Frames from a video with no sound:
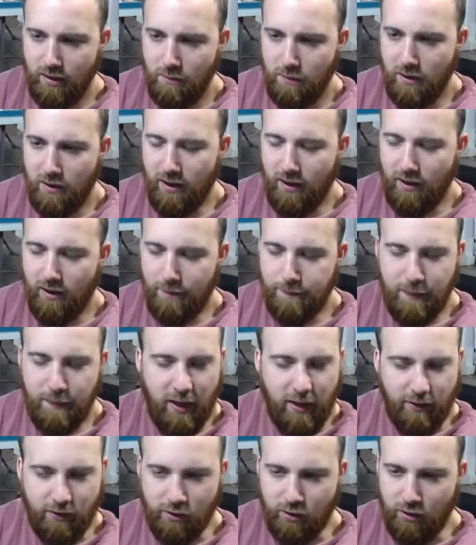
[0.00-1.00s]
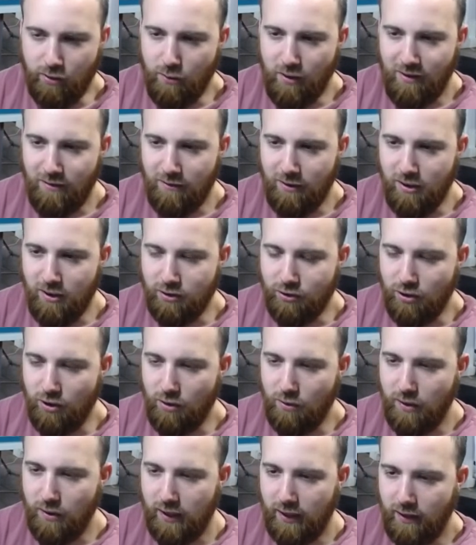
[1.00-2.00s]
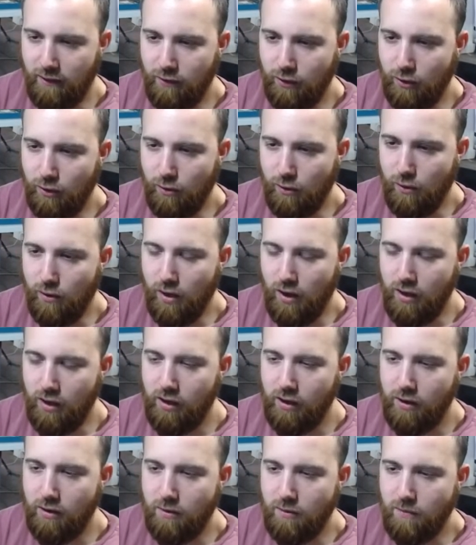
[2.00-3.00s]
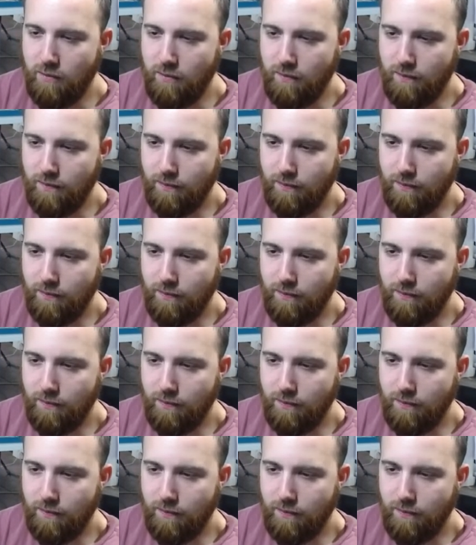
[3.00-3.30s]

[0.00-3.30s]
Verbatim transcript: I'm not, I'm not too well versed, so I don't want to give you um,